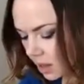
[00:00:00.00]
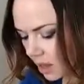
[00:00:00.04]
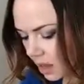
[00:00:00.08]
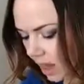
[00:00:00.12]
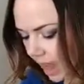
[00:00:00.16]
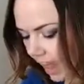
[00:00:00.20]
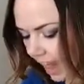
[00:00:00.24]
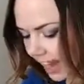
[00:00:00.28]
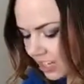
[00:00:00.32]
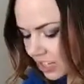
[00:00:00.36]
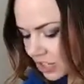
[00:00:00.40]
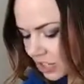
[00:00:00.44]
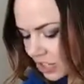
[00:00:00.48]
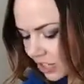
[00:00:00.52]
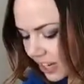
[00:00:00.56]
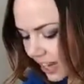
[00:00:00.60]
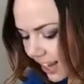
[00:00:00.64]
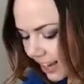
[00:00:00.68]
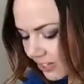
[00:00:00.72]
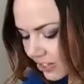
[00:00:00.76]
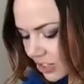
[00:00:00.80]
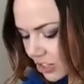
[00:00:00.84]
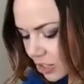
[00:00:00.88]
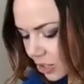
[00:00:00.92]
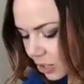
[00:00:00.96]
I should have
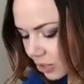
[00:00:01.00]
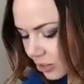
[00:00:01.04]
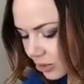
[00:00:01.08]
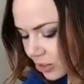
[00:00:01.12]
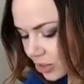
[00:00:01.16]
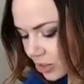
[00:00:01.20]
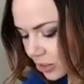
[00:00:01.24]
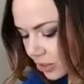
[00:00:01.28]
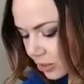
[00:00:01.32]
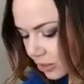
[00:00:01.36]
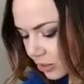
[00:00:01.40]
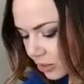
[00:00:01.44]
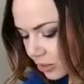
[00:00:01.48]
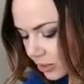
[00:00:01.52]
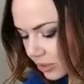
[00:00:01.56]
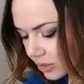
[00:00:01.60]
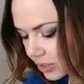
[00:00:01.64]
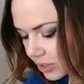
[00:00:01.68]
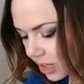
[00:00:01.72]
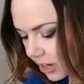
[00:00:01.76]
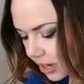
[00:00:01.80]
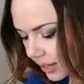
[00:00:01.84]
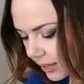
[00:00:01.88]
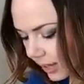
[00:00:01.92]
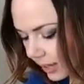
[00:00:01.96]
showed you,
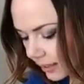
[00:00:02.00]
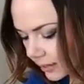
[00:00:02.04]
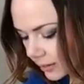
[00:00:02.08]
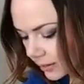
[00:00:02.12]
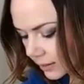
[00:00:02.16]
darn it.